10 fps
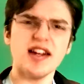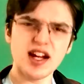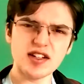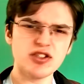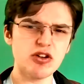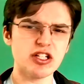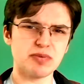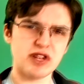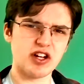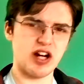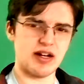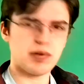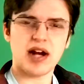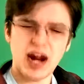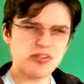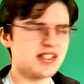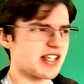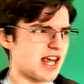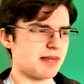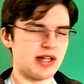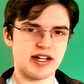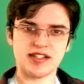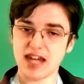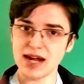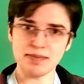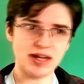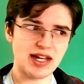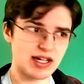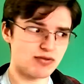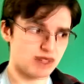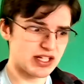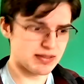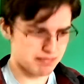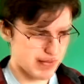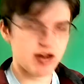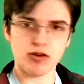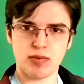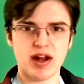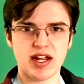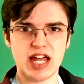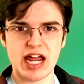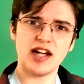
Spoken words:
Now, the story's pretty good, but how's the gameplay? Because gameplay can really make or break a game.